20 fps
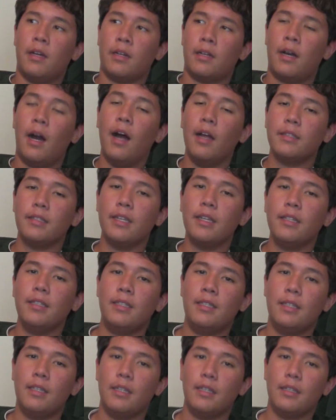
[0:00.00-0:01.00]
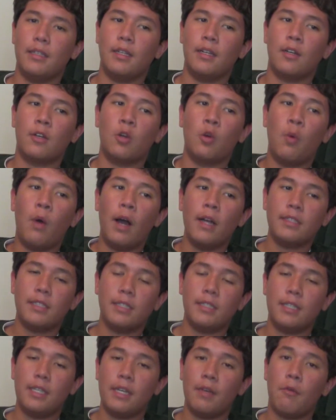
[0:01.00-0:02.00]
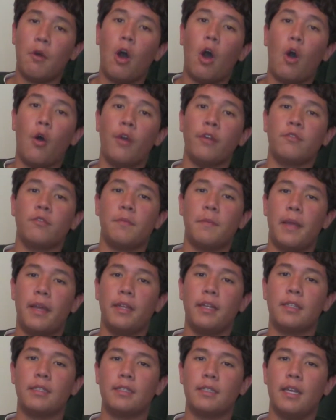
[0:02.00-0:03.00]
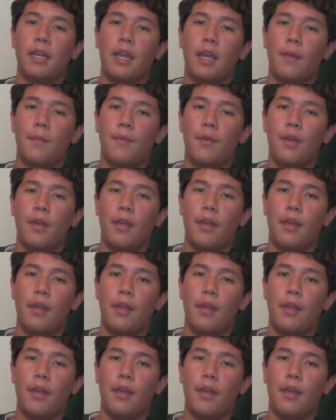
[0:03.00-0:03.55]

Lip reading: content, the quantity will always remain the same